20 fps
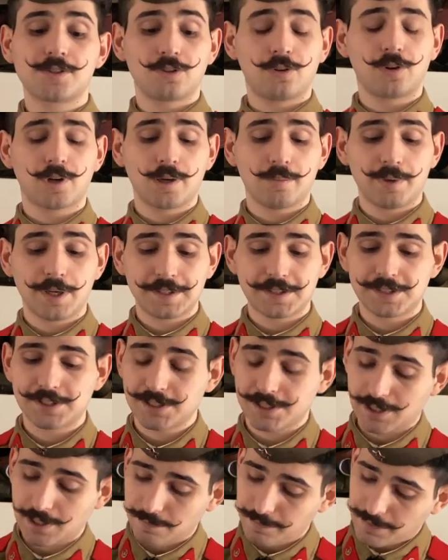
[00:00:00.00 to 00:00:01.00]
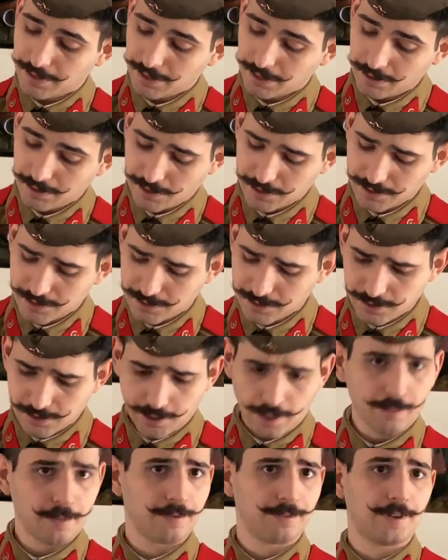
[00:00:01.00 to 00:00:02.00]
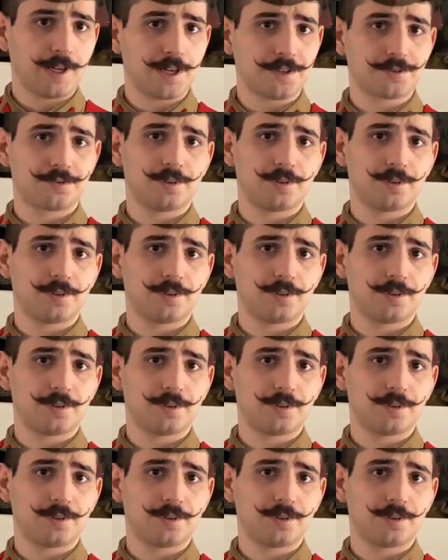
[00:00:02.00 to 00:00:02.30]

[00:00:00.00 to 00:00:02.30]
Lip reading: talk about something that's camouflage